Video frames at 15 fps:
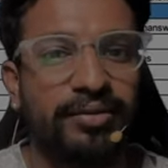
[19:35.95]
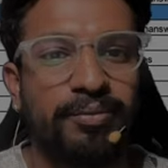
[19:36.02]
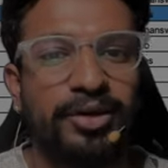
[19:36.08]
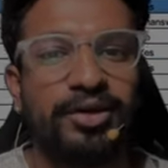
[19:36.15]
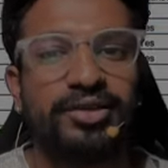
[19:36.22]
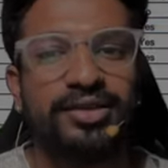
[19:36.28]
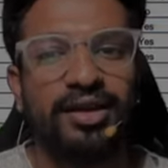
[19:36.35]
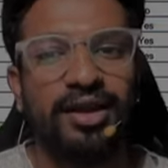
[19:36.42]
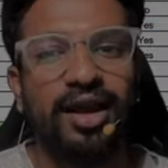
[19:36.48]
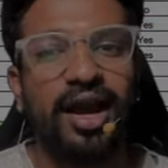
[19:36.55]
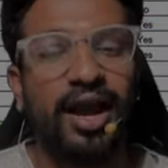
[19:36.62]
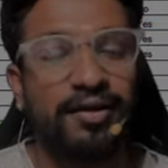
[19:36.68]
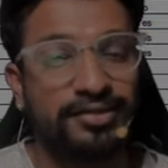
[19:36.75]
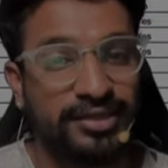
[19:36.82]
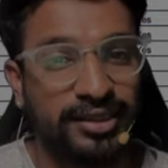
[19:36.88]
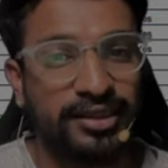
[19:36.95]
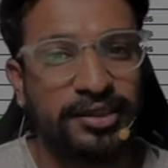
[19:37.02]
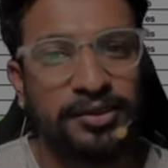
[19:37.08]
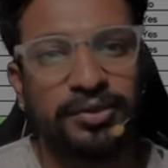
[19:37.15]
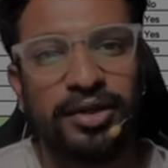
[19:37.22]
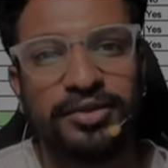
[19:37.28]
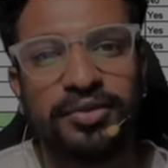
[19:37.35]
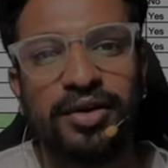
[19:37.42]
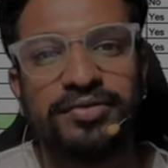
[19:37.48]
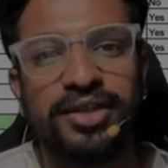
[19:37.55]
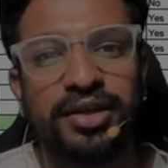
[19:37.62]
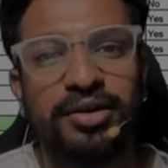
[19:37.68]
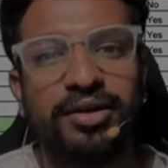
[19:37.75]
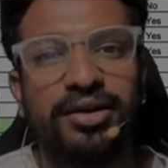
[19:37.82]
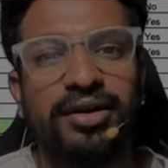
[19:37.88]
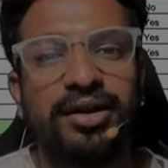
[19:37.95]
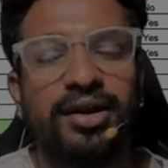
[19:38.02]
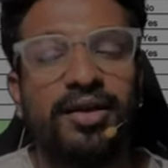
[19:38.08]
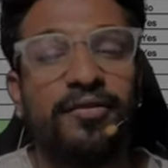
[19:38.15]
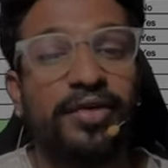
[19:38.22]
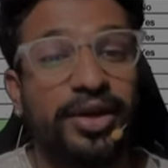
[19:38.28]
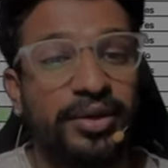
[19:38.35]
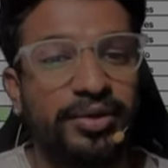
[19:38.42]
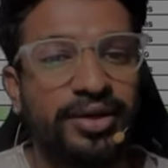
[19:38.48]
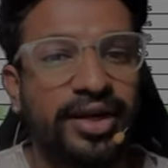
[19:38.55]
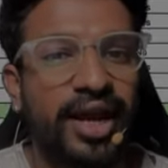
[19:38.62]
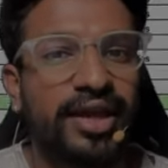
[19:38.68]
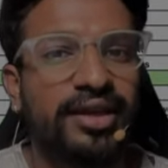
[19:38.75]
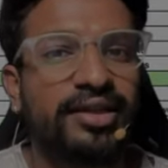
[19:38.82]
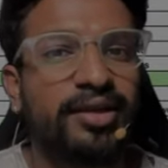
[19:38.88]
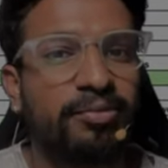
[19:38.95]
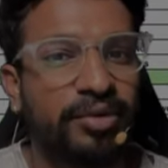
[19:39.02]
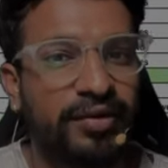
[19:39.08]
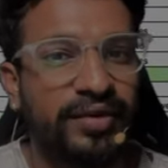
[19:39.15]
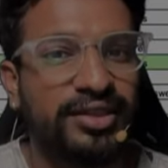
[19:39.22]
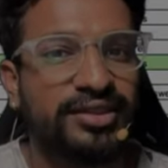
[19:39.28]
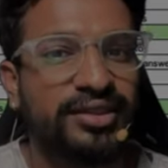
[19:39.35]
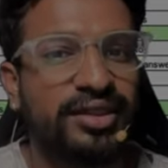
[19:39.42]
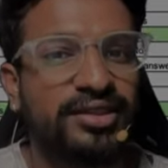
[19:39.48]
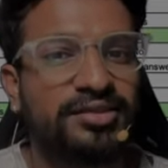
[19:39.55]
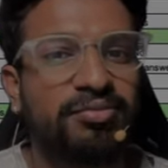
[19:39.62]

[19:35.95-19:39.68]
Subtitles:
Because I have seen the students who have secured very good rank in the previous years,